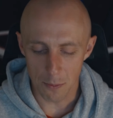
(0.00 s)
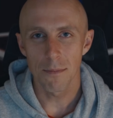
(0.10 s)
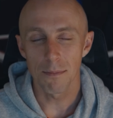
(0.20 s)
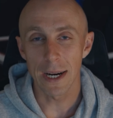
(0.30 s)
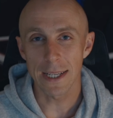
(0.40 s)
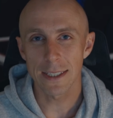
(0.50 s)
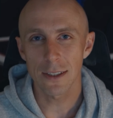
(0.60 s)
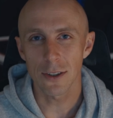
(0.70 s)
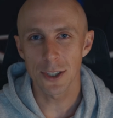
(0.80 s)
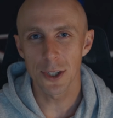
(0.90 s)
but
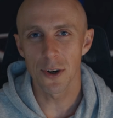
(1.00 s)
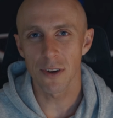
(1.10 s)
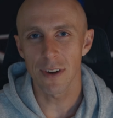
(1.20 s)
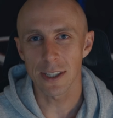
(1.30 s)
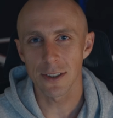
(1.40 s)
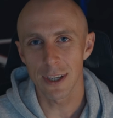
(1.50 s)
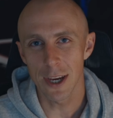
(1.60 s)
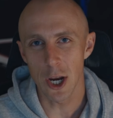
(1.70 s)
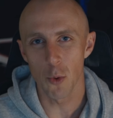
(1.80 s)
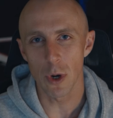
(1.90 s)
considering that
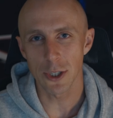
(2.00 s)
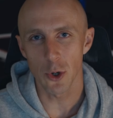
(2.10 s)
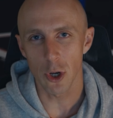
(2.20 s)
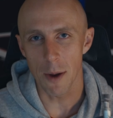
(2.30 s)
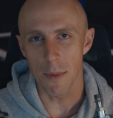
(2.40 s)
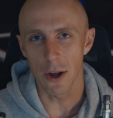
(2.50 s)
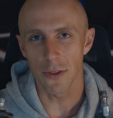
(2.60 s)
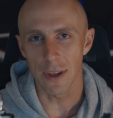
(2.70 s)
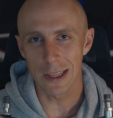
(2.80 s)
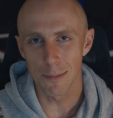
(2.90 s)
here we're talking
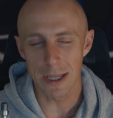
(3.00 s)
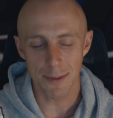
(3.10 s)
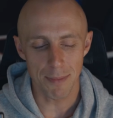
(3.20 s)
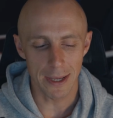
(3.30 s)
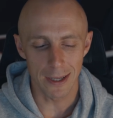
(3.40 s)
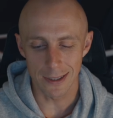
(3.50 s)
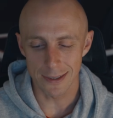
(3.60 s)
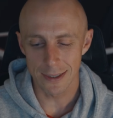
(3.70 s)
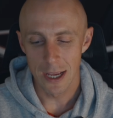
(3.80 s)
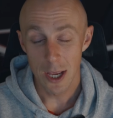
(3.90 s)
about the clipless
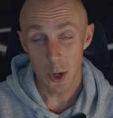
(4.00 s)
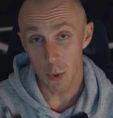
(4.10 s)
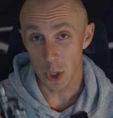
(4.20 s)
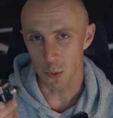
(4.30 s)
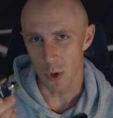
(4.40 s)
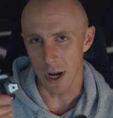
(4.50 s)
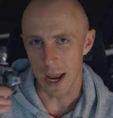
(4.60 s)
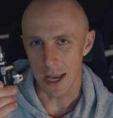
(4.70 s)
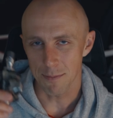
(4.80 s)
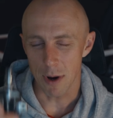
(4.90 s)
pedals, which one
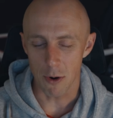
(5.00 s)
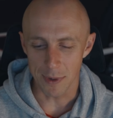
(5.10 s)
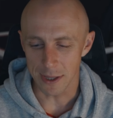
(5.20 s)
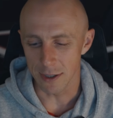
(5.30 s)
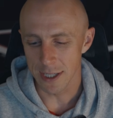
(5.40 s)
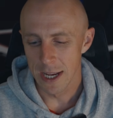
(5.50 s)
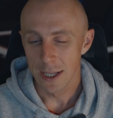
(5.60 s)
has power meters.